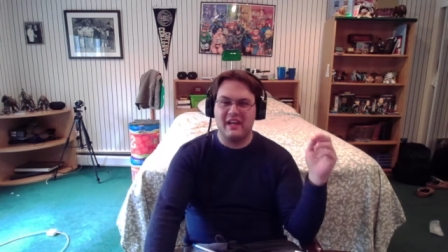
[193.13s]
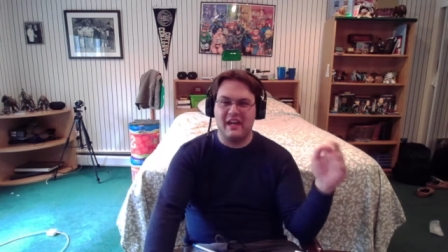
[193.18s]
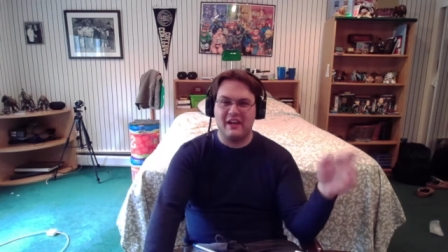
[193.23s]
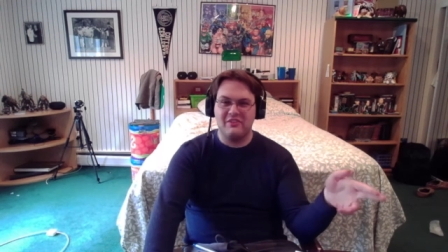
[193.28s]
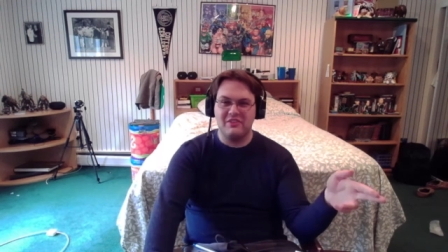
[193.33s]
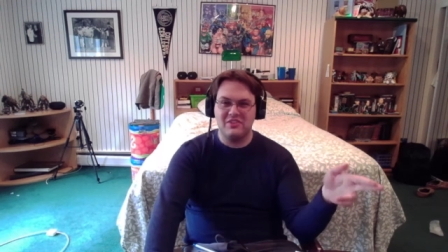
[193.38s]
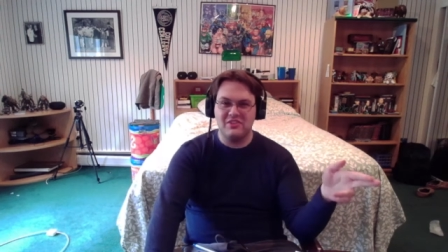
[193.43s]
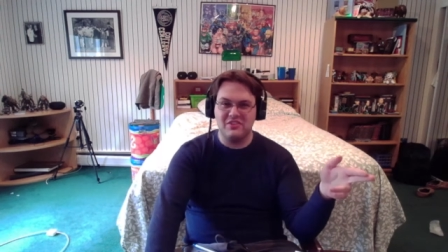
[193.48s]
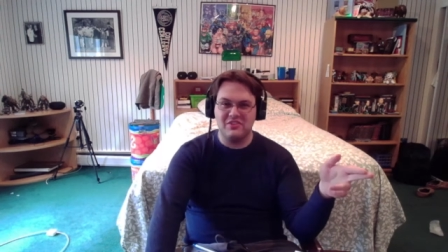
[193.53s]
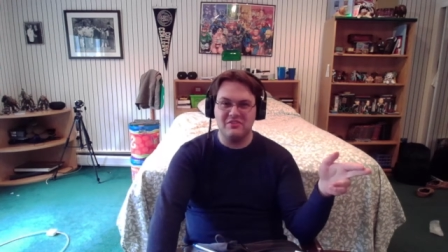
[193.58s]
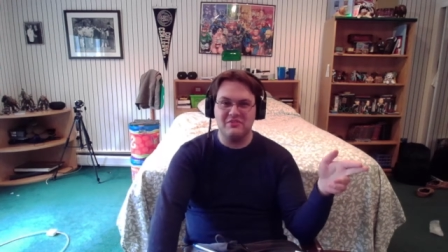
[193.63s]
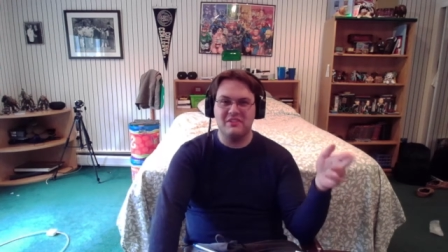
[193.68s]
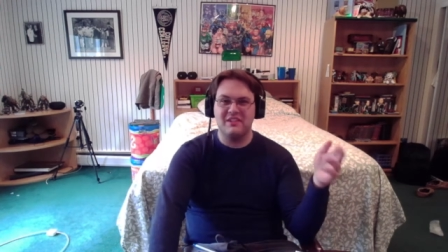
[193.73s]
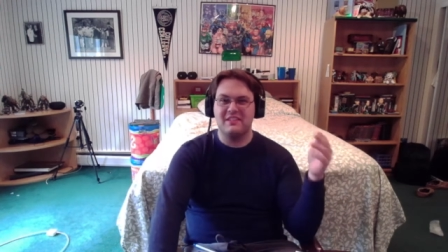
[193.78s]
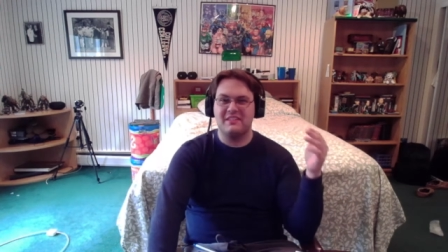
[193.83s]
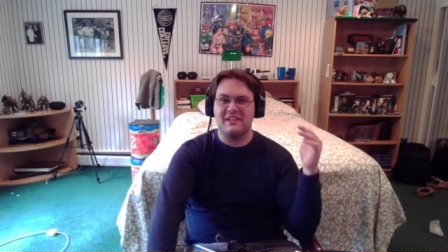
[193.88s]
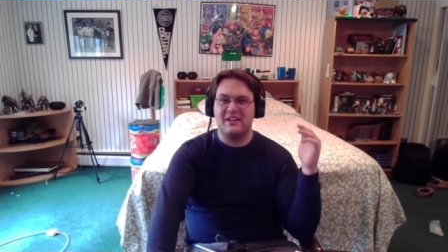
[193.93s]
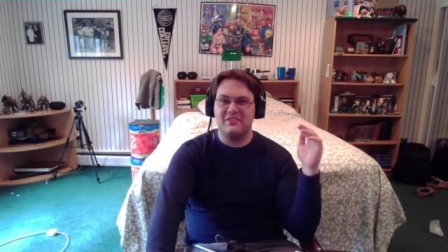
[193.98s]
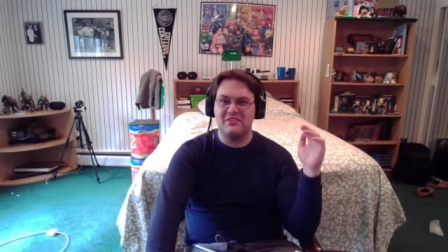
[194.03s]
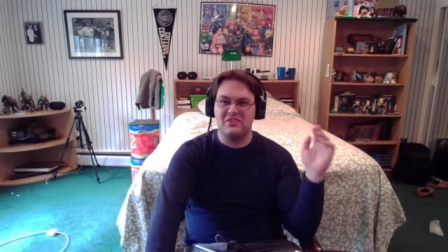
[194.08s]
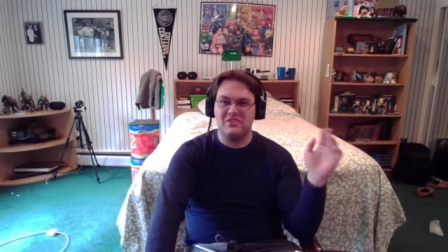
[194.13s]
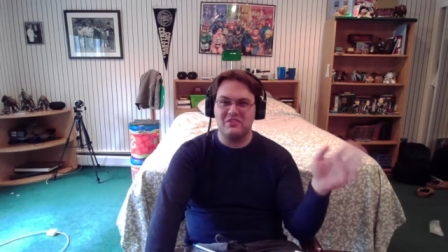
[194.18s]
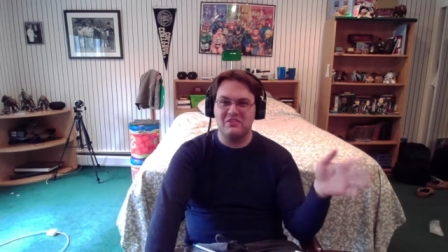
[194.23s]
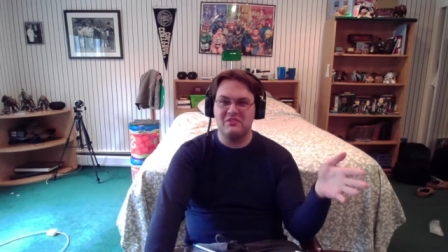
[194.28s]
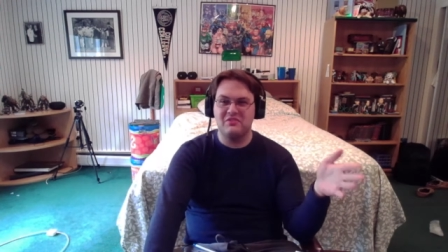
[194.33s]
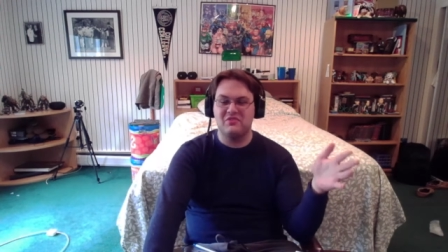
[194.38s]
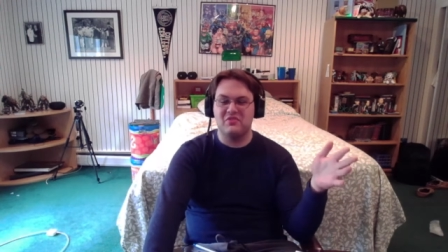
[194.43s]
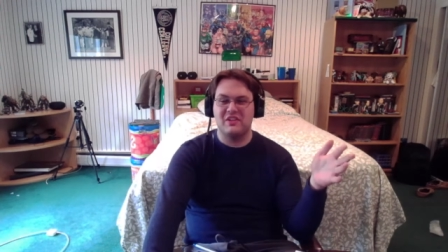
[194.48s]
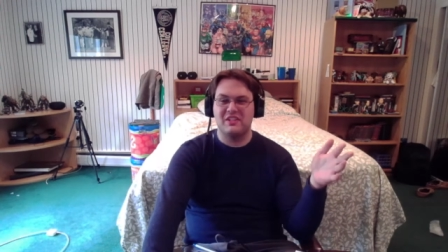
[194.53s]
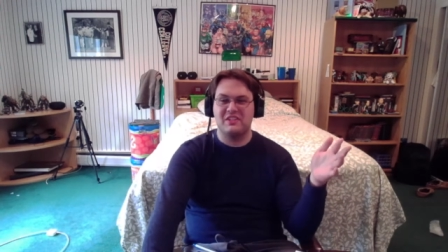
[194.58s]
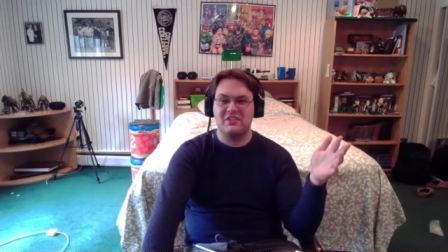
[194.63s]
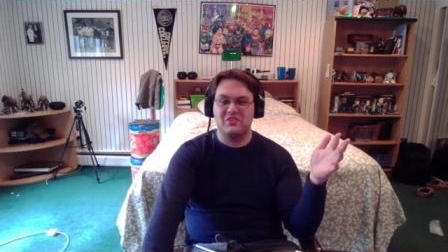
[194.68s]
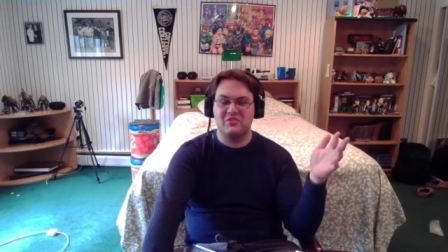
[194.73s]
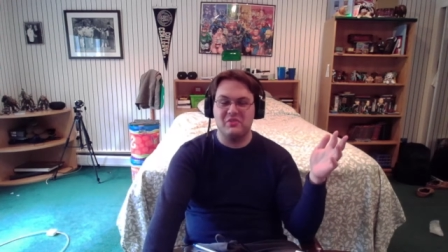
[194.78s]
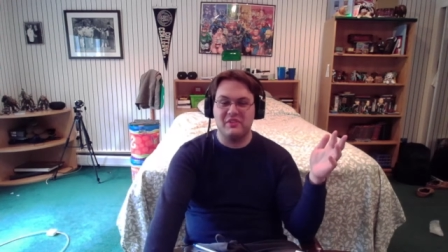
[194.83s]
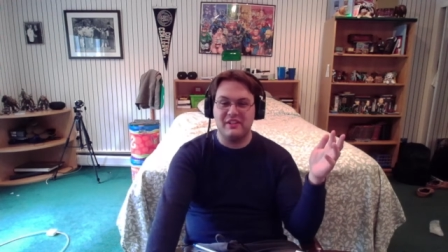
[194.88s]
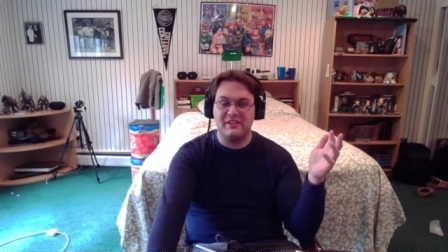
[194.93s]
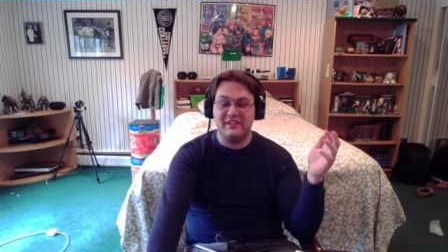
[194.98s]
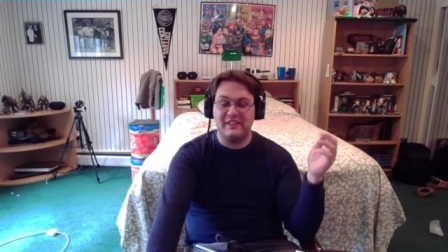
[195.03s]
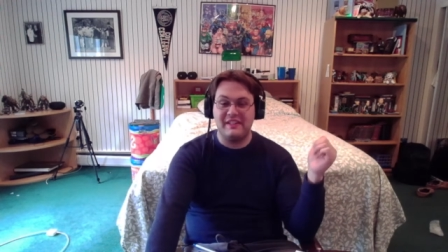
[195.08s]
he should do this, how he should dress
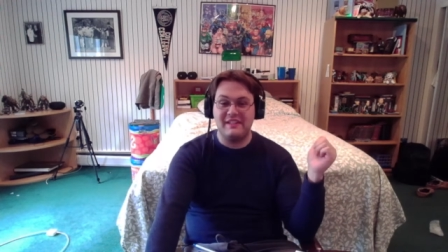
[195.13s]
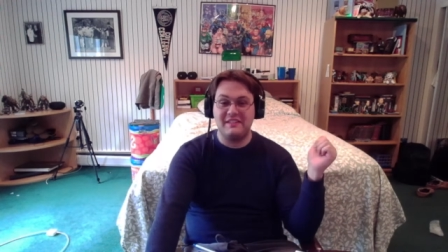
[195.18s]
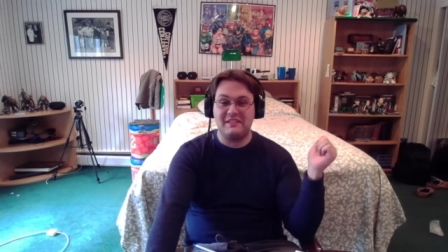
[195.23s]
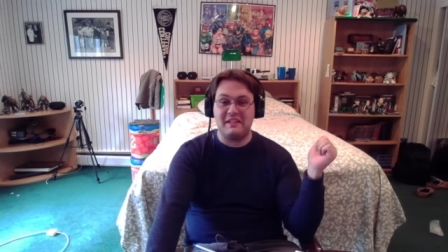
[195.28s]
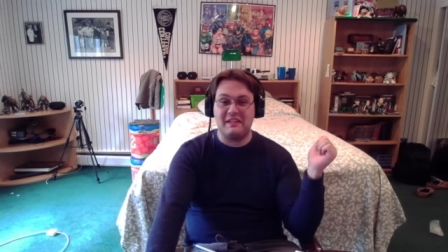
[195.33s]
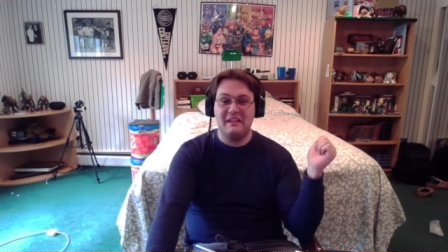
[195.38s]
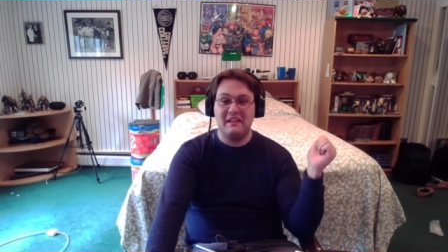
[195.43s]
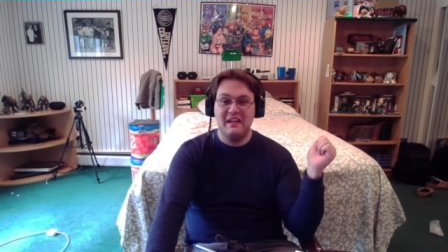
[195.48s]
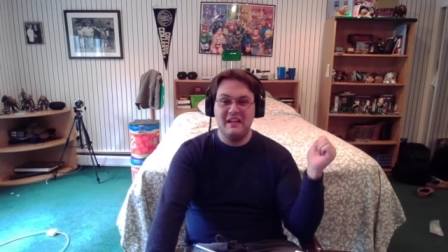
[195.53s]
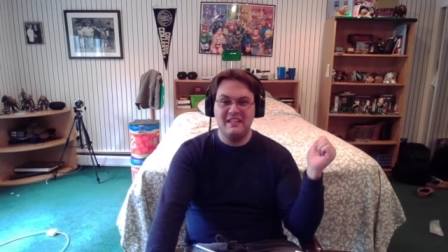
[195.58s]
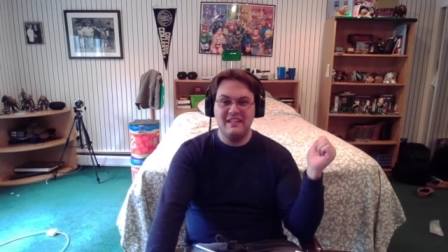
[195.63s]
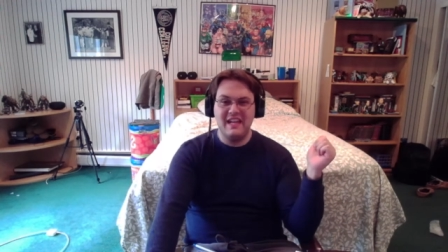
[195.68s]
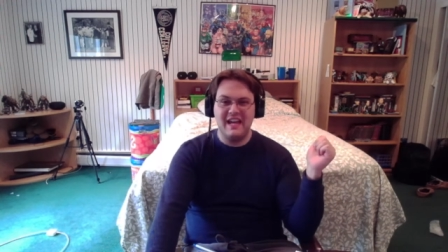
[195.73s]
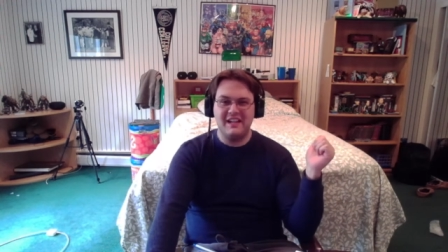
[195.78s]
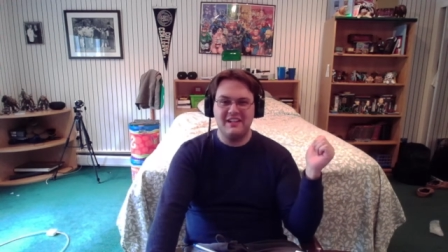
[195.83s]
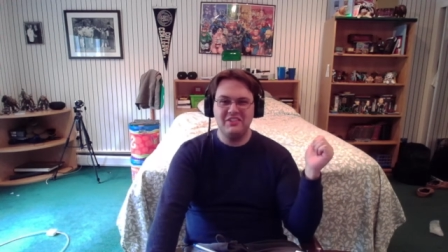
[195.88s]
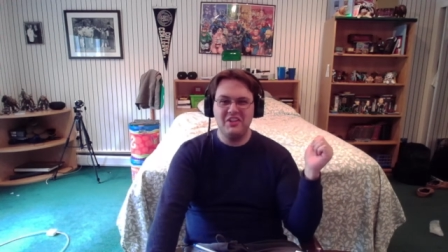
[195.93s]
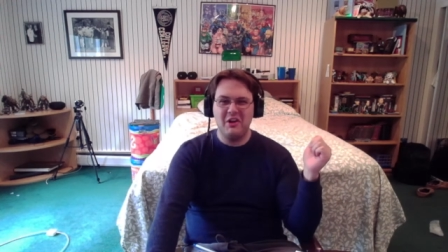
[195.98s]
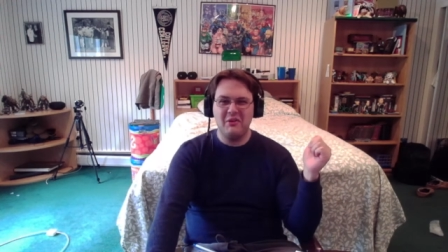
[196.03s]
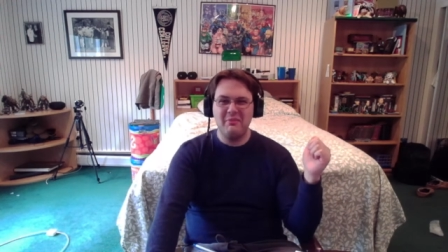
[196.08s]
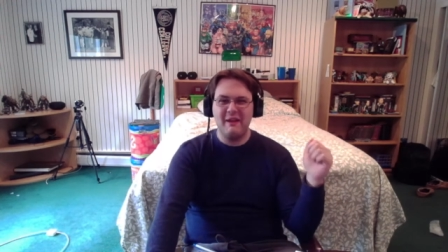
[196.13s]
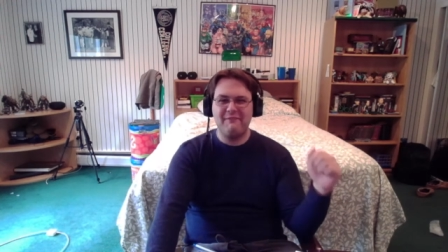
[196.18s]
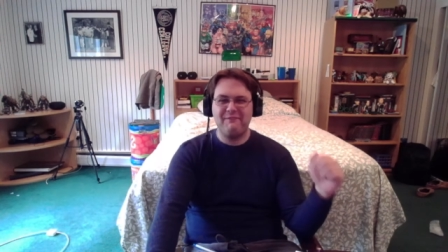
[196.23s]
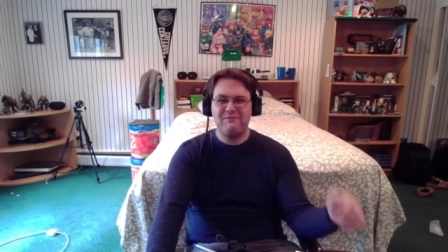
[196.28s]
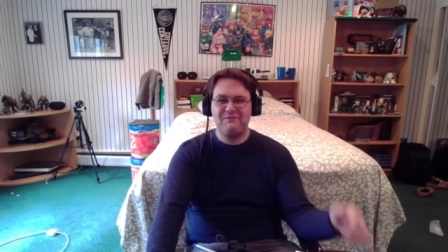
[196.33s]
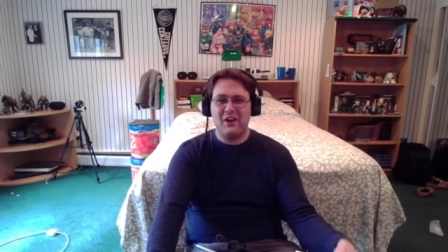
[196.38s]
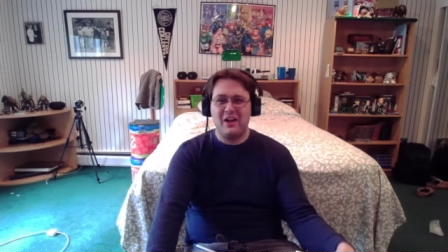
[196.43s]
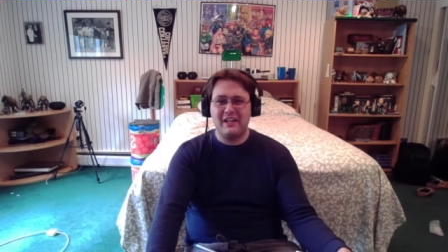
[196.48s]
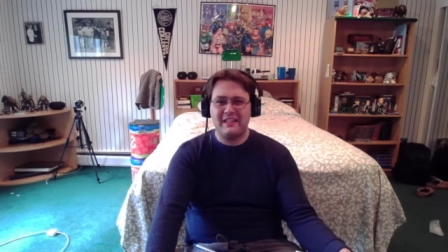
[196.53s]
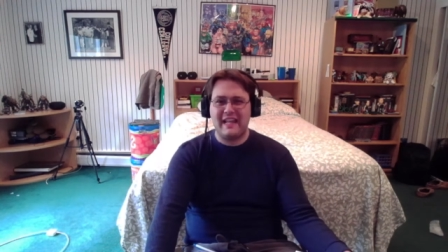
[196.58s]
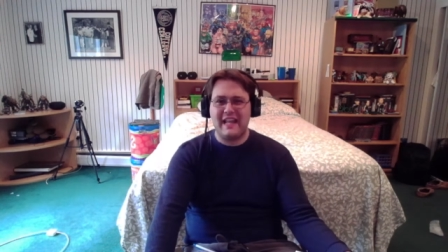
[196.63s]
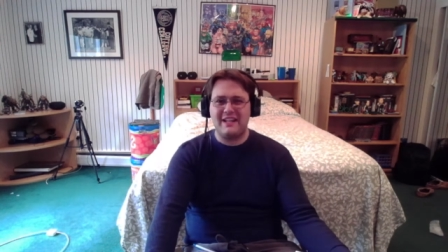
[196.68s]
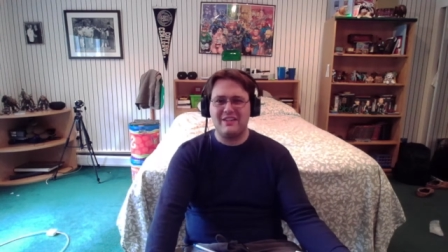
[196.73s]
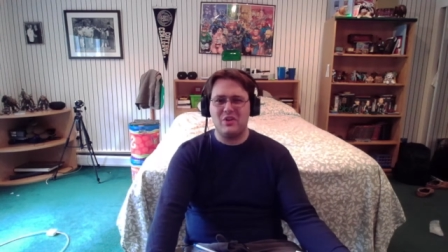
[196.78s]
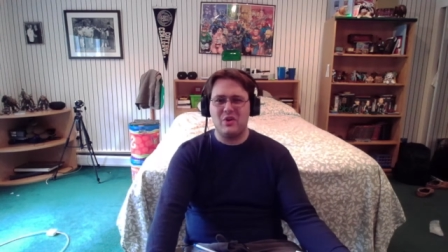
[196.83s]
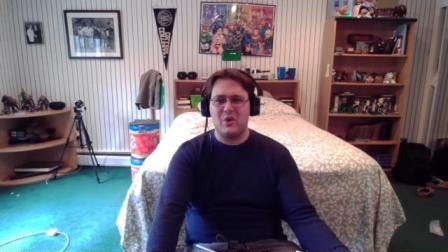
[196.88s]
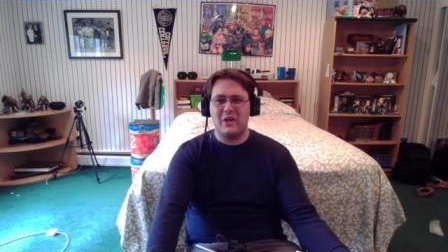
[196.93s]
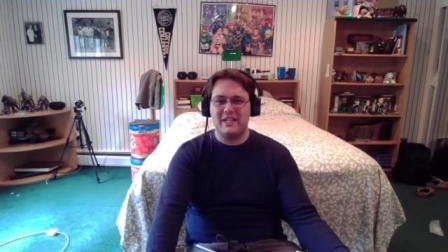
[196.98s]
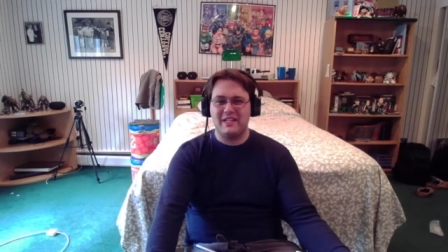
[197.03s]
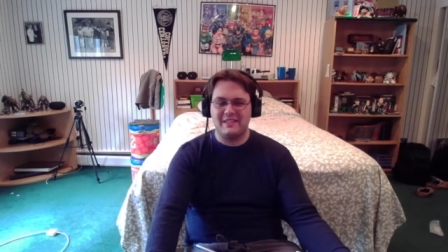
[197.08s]
accordingly. He's like, no man, fuck that
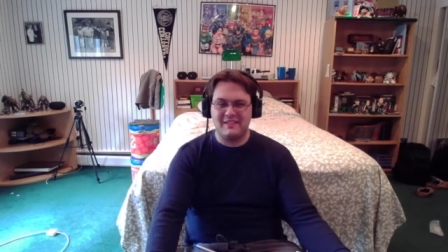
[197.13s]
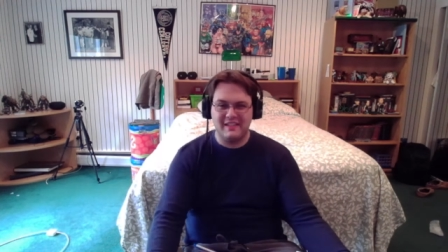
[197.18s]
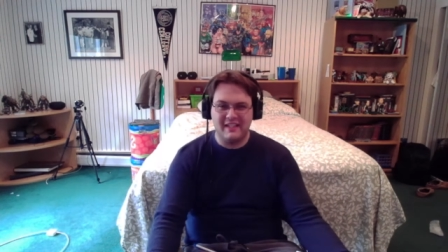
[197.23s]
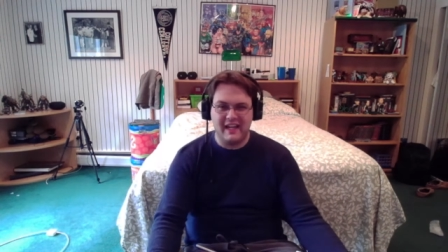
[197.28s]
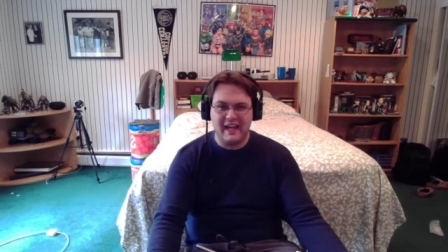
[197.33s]
noise.